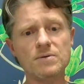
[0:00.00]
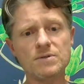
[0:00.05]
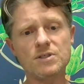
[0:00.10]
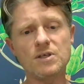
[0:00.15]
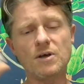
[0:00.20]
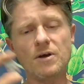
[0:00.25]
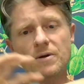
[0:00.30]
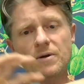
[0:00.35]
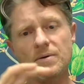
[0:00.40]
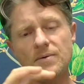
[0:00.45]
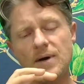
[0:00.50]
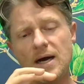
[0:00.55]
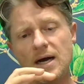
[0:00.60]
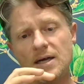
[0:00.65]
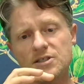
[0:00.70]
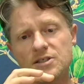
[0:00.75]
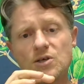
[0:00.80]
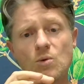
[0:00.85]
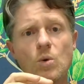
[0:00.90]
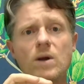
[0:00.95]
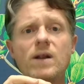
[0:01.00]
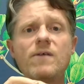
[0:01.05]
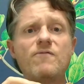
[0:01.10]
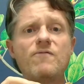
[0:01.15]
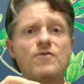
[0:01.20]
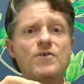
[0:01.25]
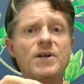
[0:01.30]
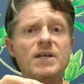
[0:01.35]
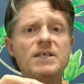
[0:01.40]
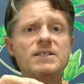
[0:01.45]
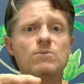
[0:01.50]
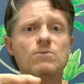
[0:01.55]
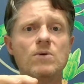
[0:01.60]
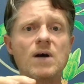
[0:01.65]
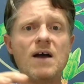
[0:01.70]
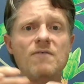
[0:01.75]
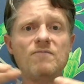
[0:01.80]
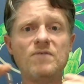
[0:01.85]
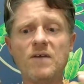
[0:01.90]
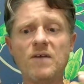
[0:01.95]
So whatever it is, we'll
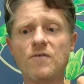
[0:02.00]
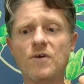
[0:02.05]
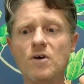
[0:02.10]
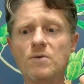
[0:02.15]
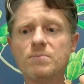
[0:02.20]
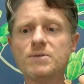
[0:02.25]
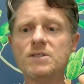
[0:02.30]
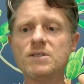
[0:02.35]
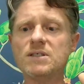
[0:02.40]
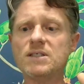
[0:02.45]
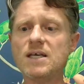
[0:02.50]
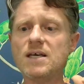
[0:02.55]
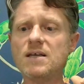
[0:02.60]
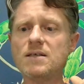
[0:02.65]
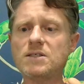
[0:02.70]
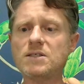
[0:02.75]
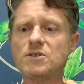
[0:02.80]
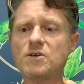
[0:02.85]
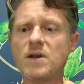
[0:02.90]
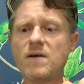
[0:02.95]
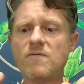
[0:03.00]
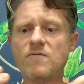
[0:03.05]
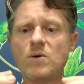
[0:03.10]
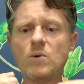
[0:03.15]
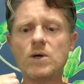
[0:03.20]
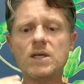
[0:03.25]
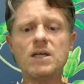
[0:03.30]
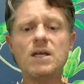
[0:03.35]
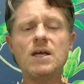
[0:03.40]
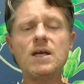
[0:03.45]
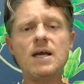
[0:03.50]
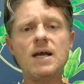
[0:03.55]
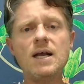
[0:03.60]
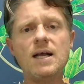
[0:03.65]
have different options there to suit everyone.